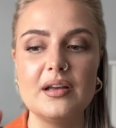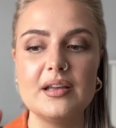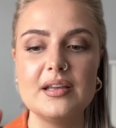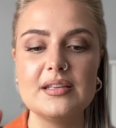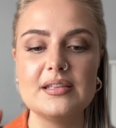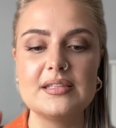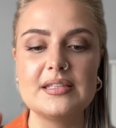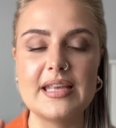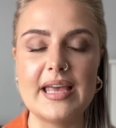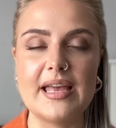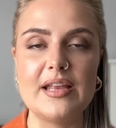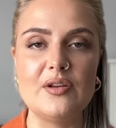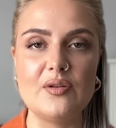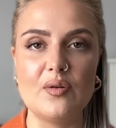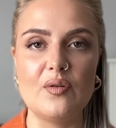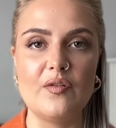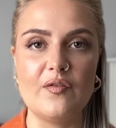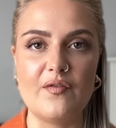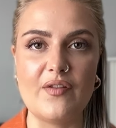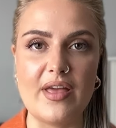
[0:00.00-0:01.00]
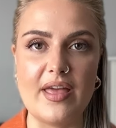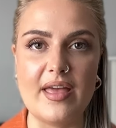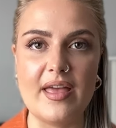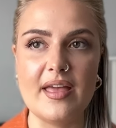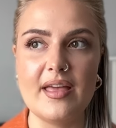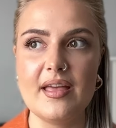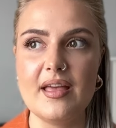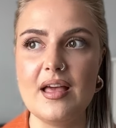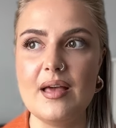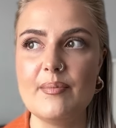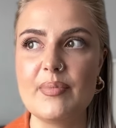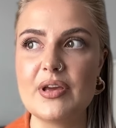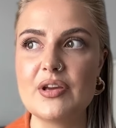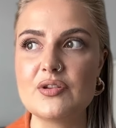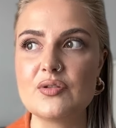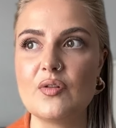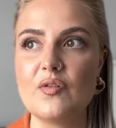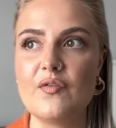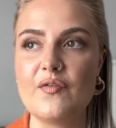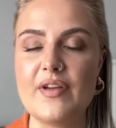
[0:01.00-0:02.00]
sit in your fear, because
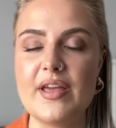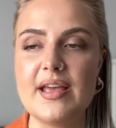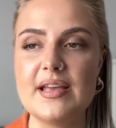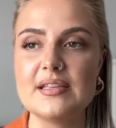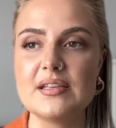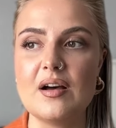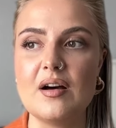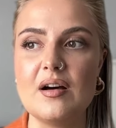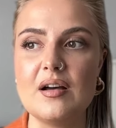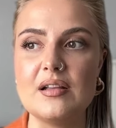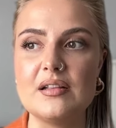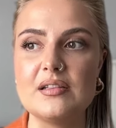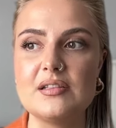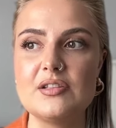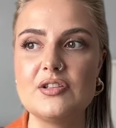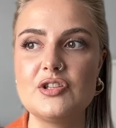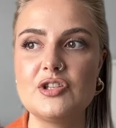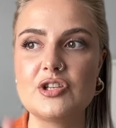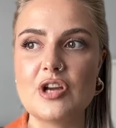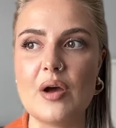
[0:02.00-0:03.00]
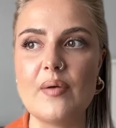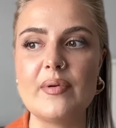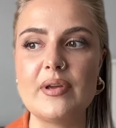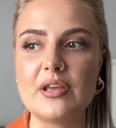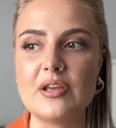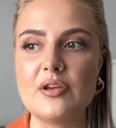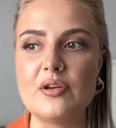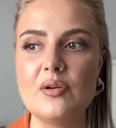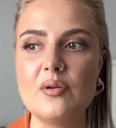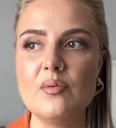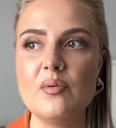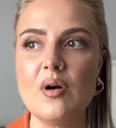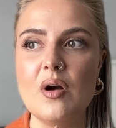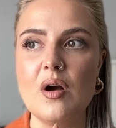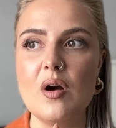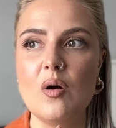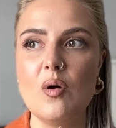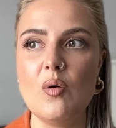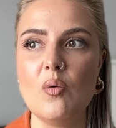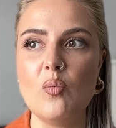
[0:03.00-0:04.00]
your fears are showing you
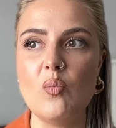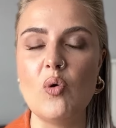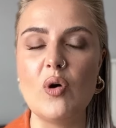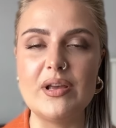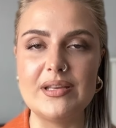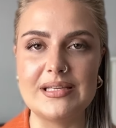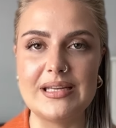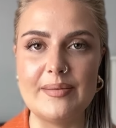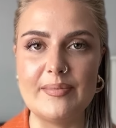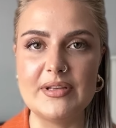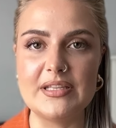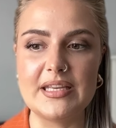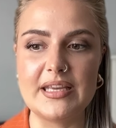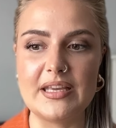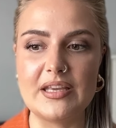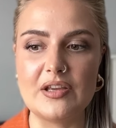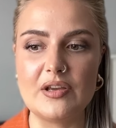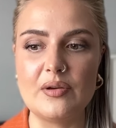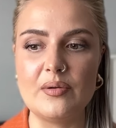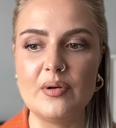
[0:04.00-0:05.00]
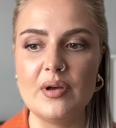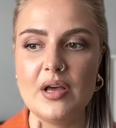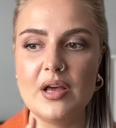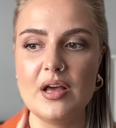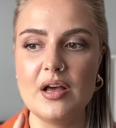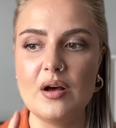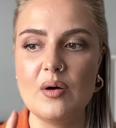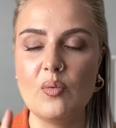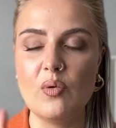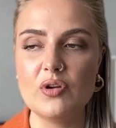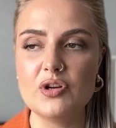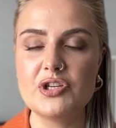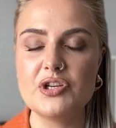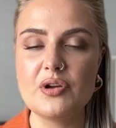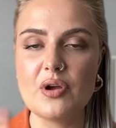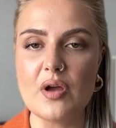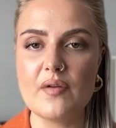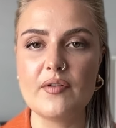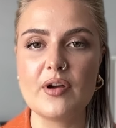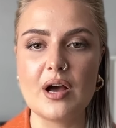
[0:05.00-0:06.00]
what is limiting you. Once
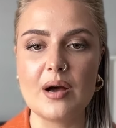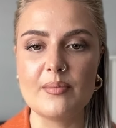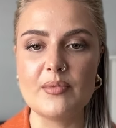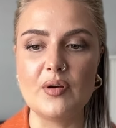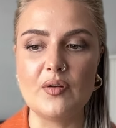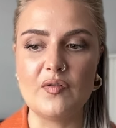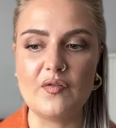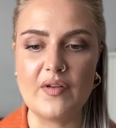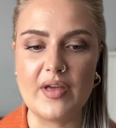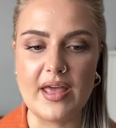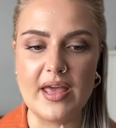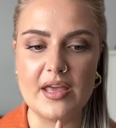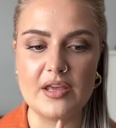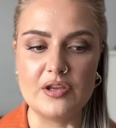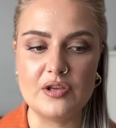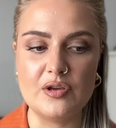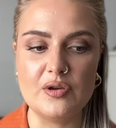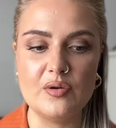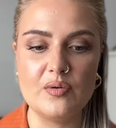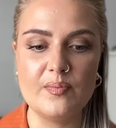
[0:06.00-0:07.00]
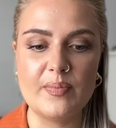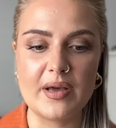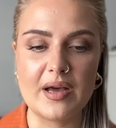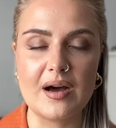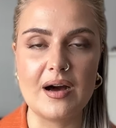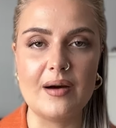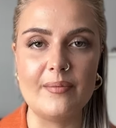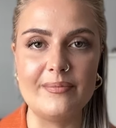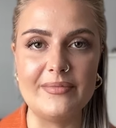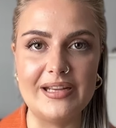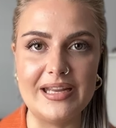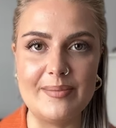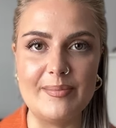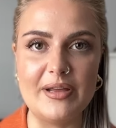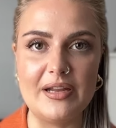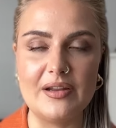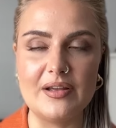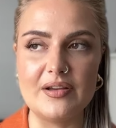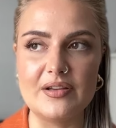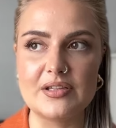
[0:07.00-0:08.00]
you overcome your fear, you become
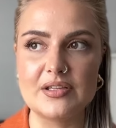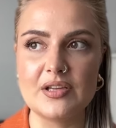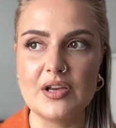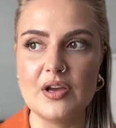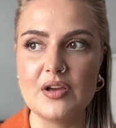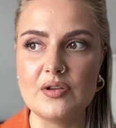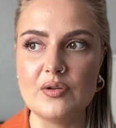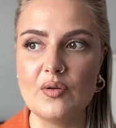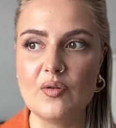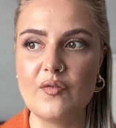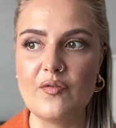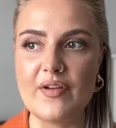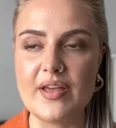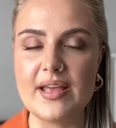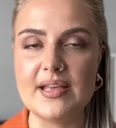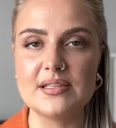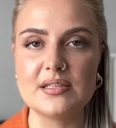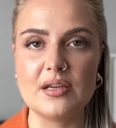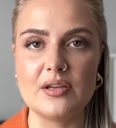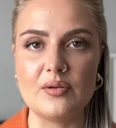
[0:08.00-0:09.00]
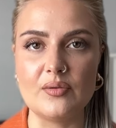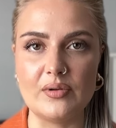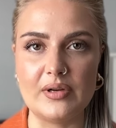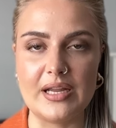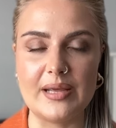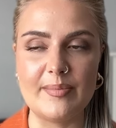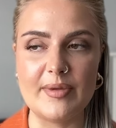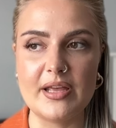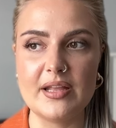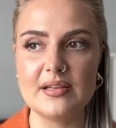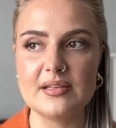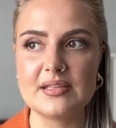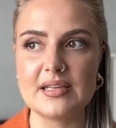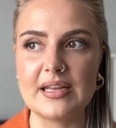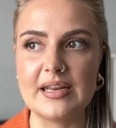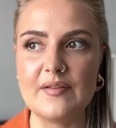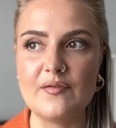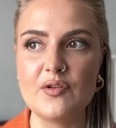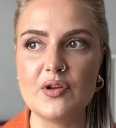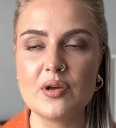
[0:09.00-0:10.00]
limitless. Your fears are your limits.
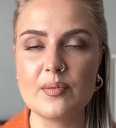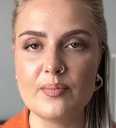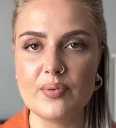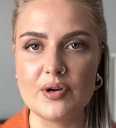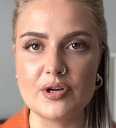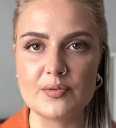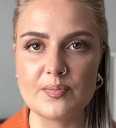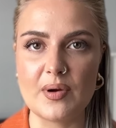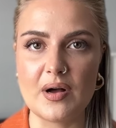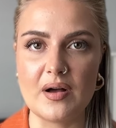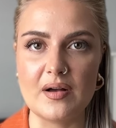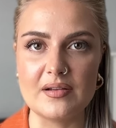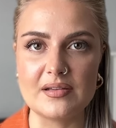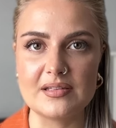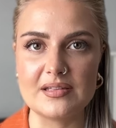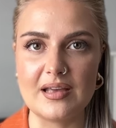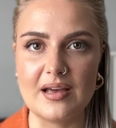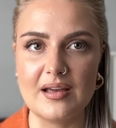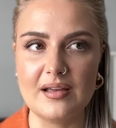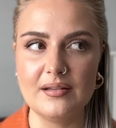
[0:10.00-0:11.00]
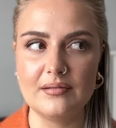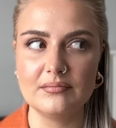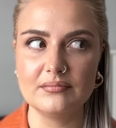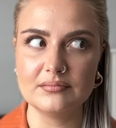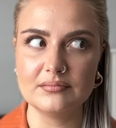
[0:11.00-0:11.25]
And if you can push past that,